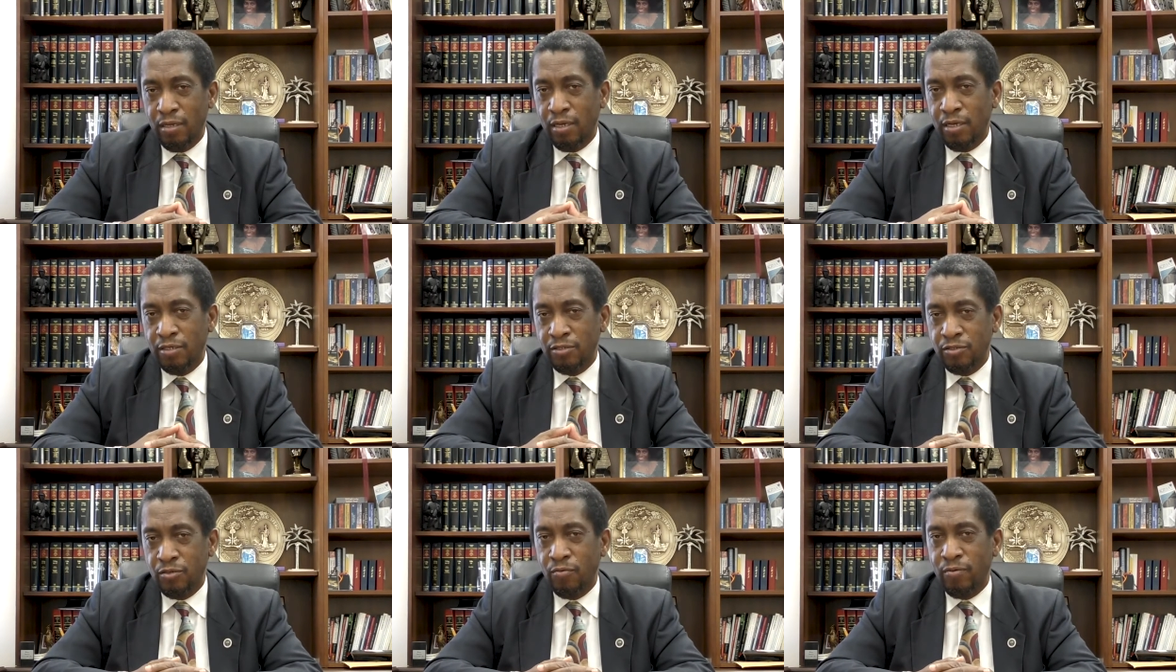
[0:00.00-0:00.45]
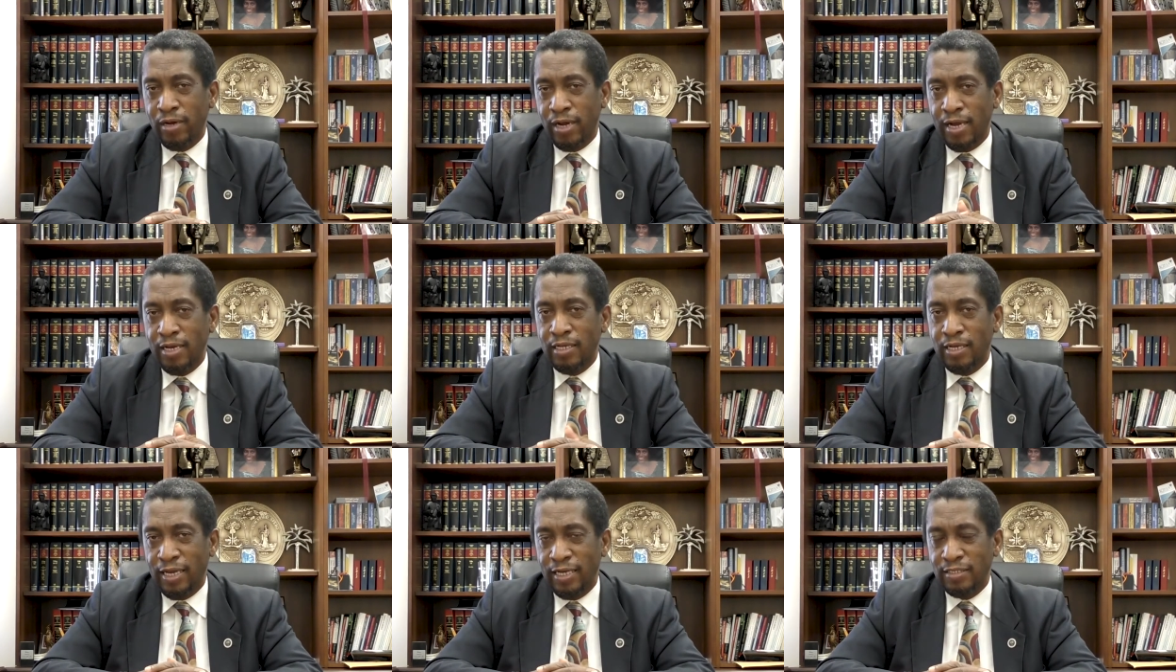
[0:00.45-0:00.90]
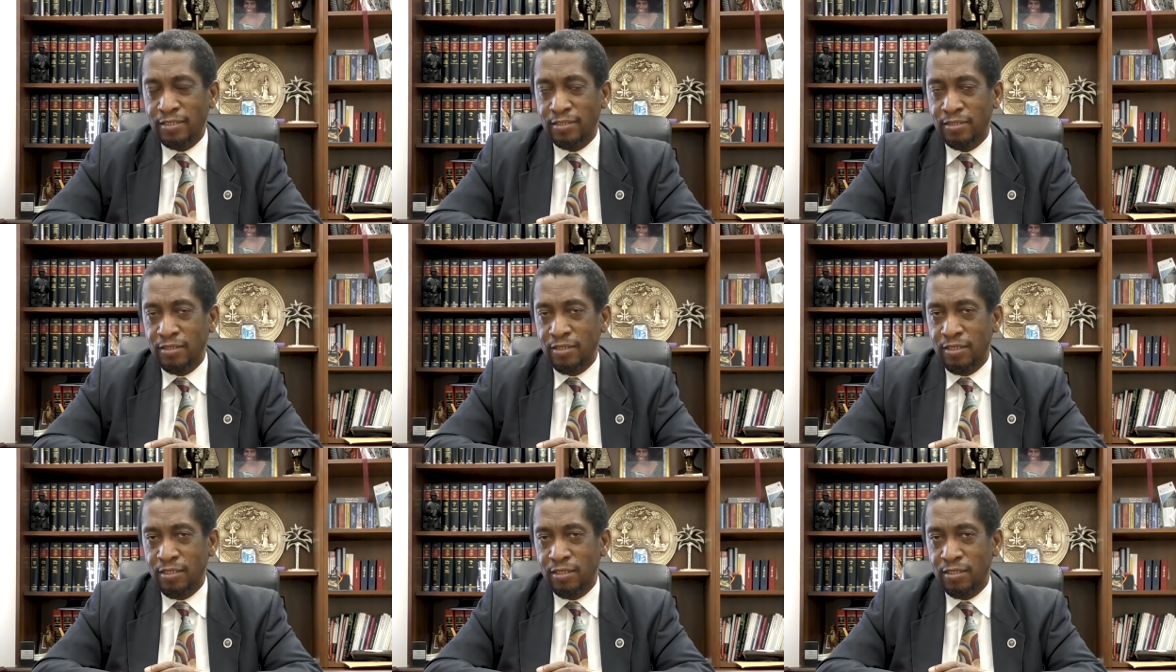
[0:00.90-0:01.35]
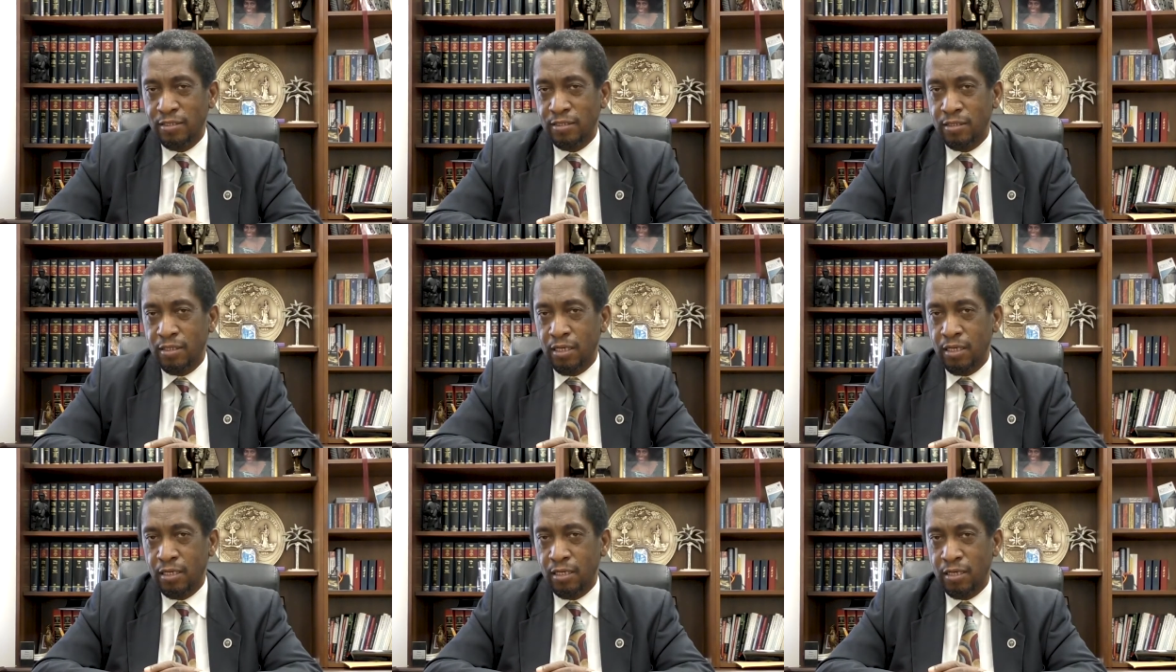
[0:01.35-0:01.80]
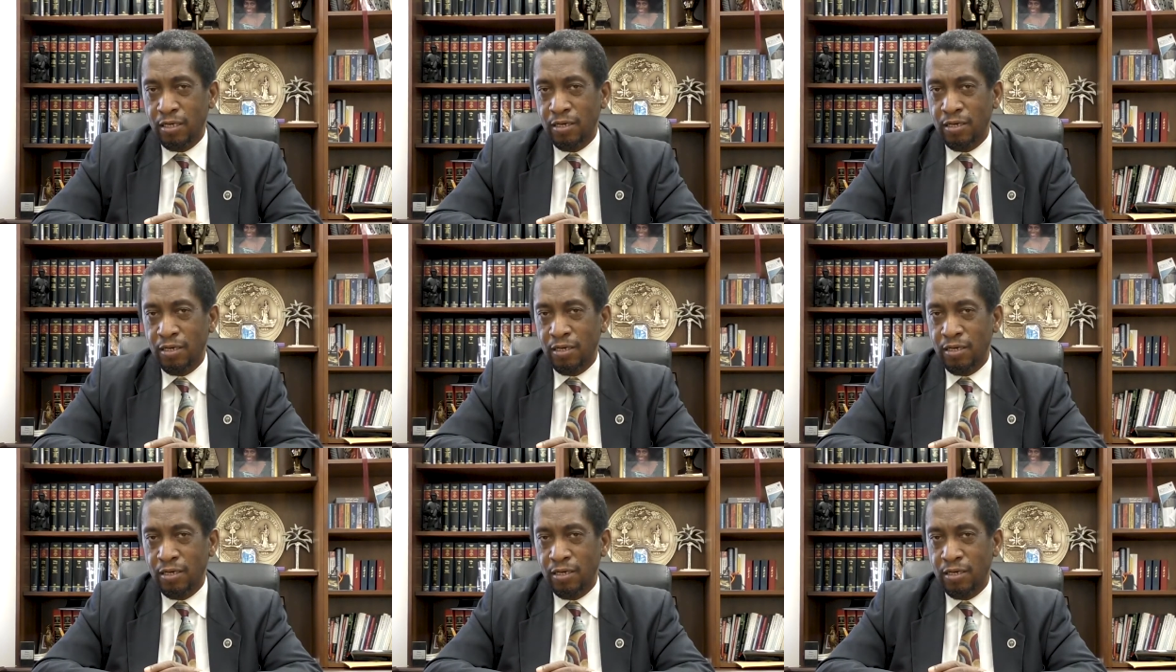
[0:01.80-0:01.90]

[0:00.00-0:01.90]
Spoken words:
as to where I'd like to see this state